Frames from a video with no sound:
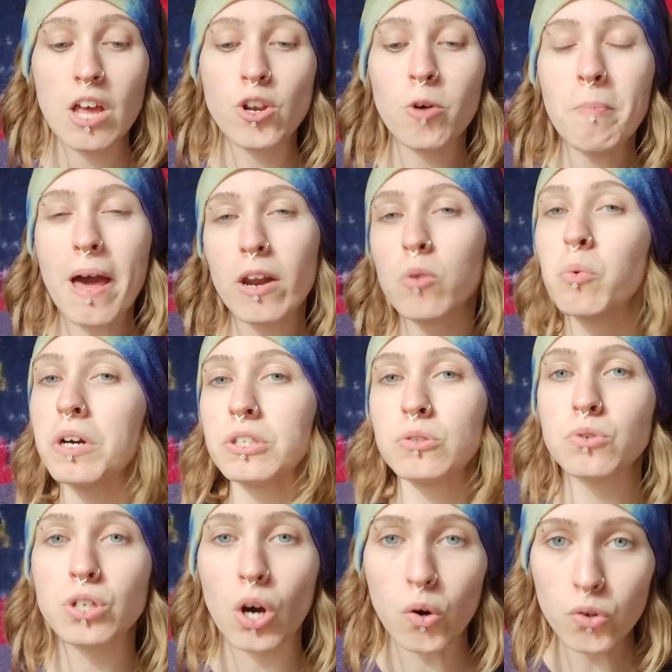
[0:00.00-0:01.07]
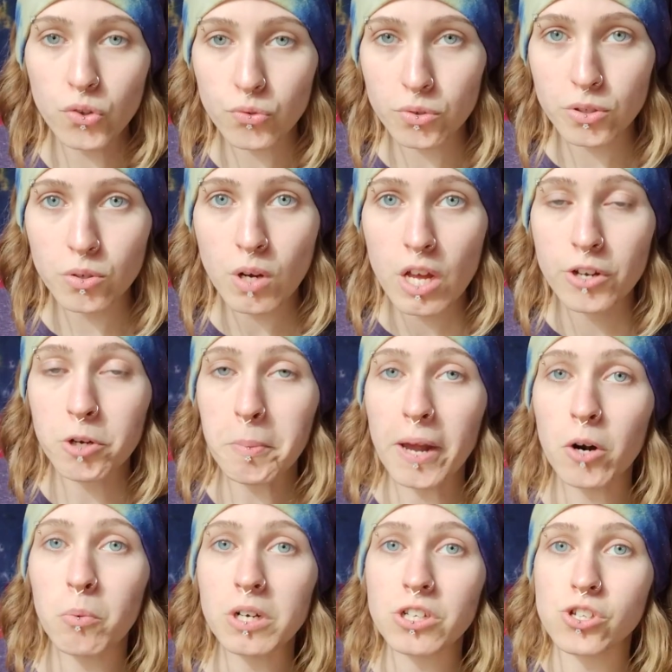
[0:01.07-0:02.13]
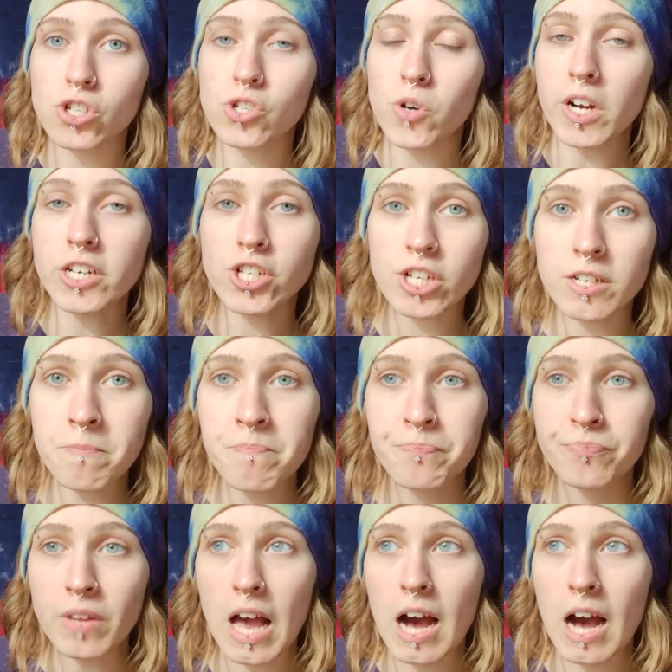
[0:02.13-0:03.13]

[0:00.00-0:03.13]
No matter what you go through, no matter what destruction